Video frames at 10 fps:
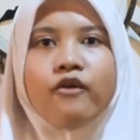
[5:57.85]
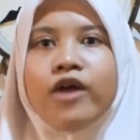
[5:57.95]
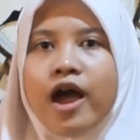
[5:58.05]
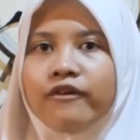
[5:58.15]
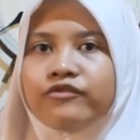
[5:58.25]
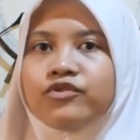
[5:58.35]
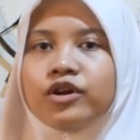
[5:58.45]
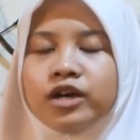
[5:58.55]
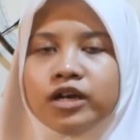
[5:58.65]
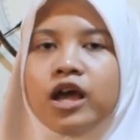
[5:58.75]
We have to
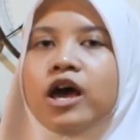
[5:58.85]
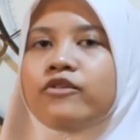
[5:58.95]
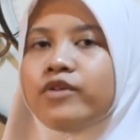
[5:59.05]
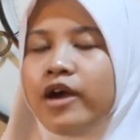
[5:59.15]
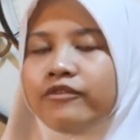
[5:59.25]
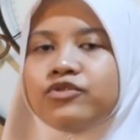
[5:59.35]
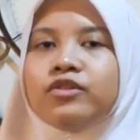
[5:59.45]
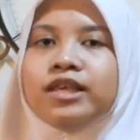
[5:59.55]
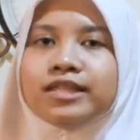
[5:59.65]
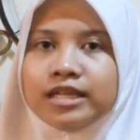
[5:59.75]
hear, we have
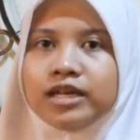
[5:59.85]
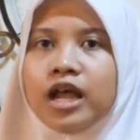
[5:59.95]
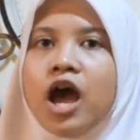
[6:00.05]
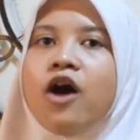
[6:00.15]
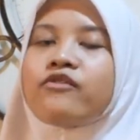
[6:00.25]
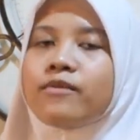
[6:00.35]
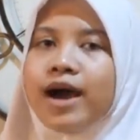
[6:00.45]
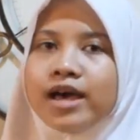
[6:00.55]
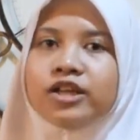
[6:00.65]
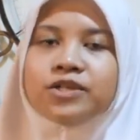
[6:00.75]
to listen from
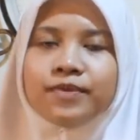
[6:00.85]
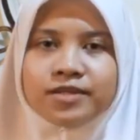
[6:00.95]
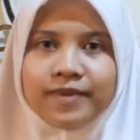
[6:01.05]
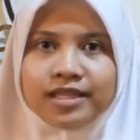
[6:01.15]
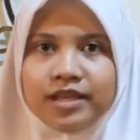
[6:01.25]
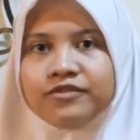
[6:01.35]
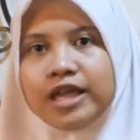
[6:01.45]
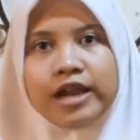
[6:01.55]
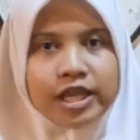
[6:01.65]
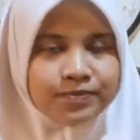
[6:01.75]
others'
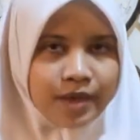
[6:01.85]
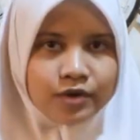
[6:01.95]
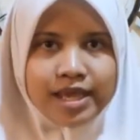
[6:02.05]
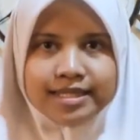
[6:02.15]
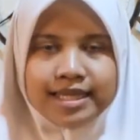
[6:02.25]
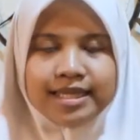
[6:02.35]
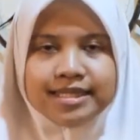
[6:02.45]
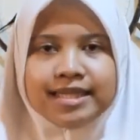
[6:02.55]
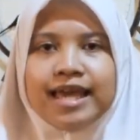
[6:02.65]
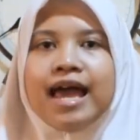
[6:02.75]
perspectives and
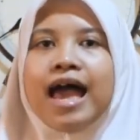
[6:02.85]
experiences.